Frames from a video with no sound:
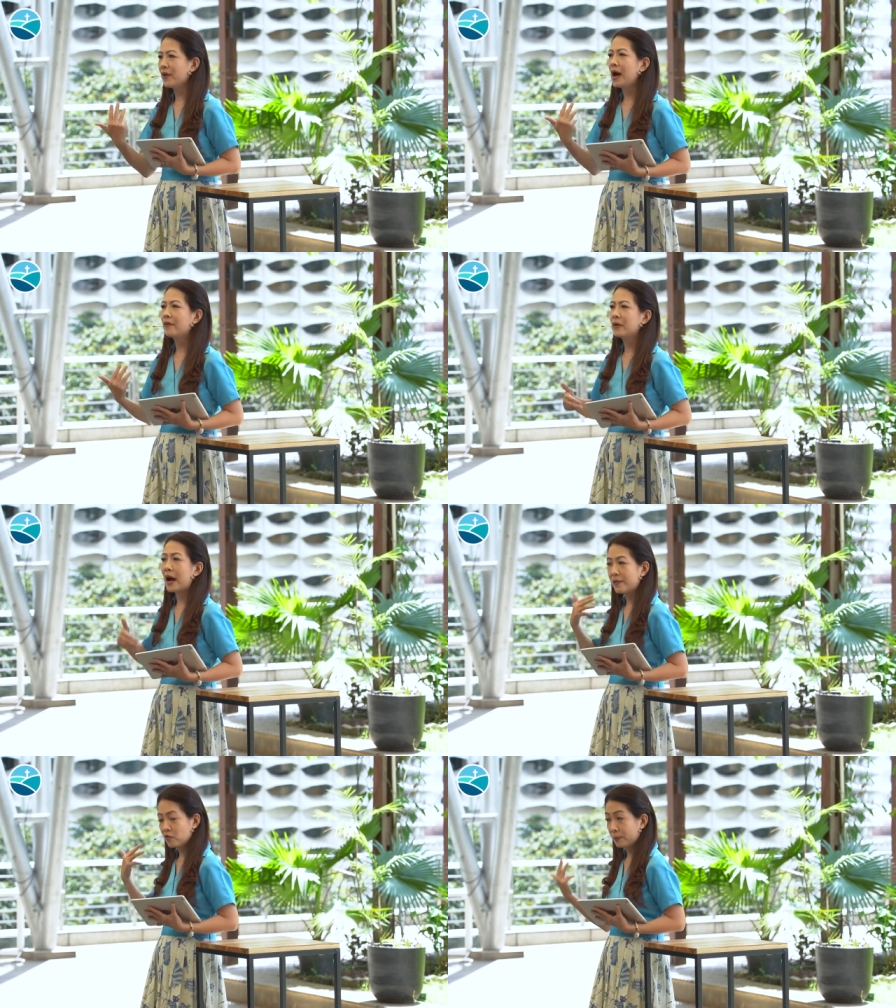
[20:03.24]
round,
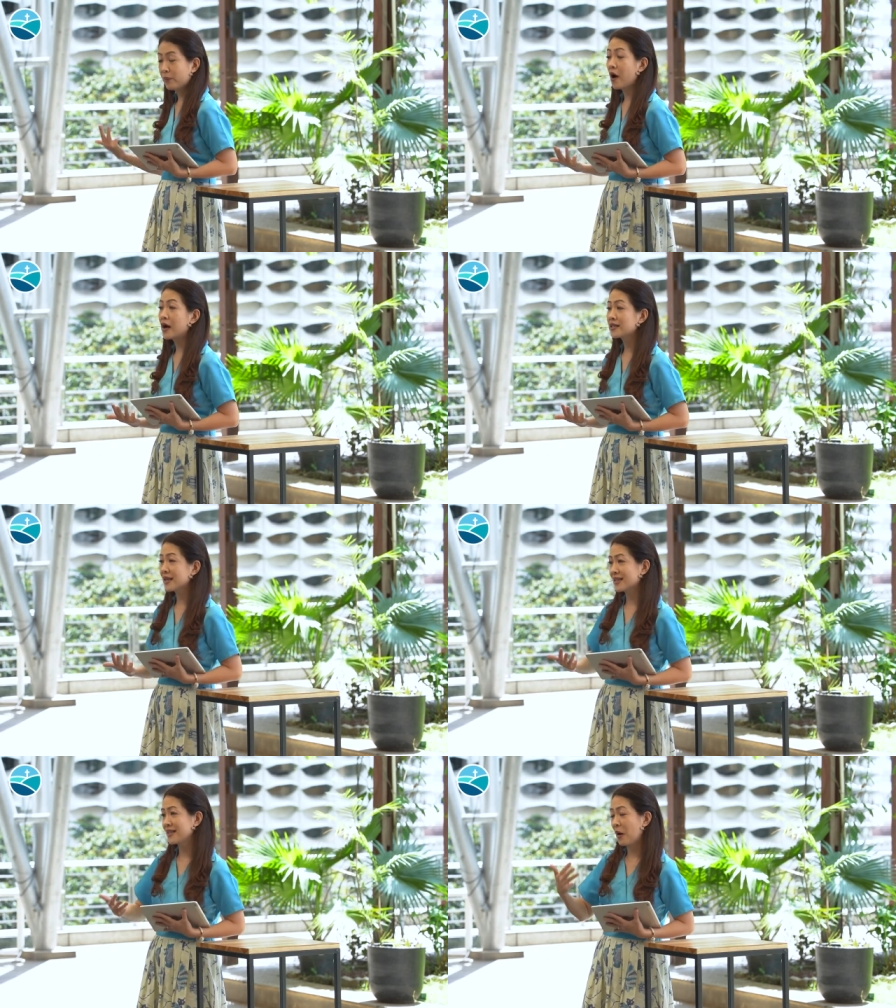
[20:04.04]
I will
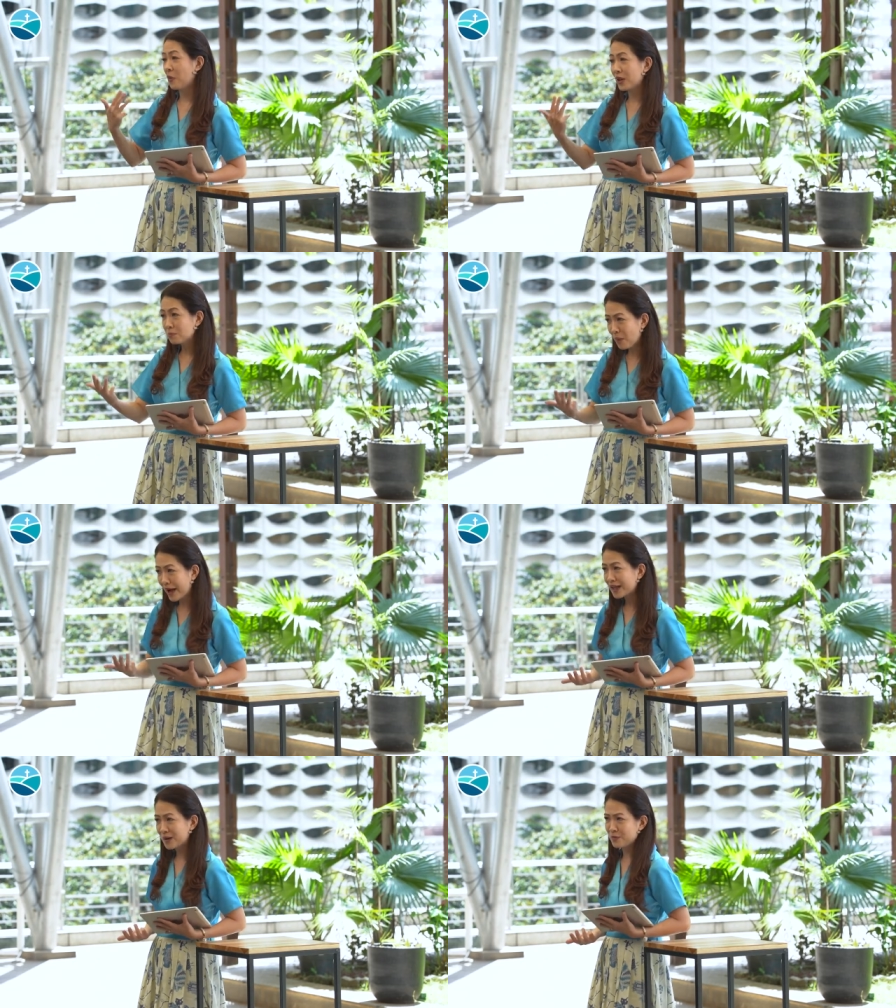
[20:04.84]
process that with
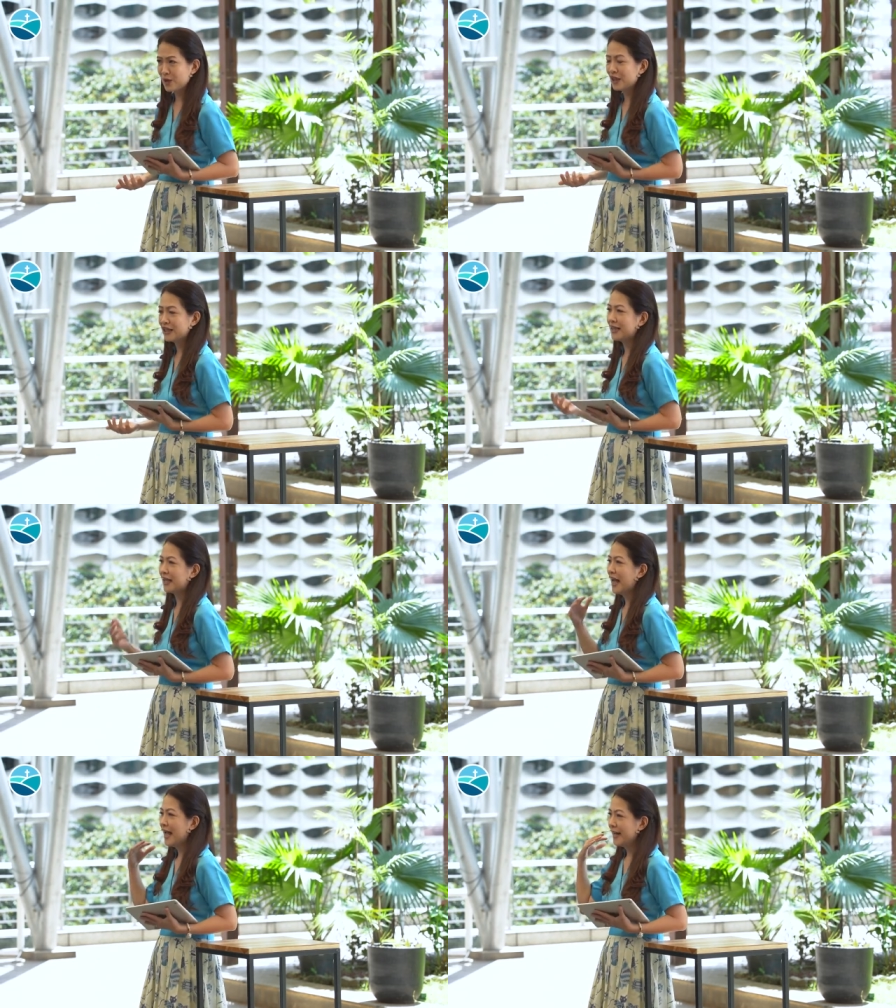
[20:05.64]
my community,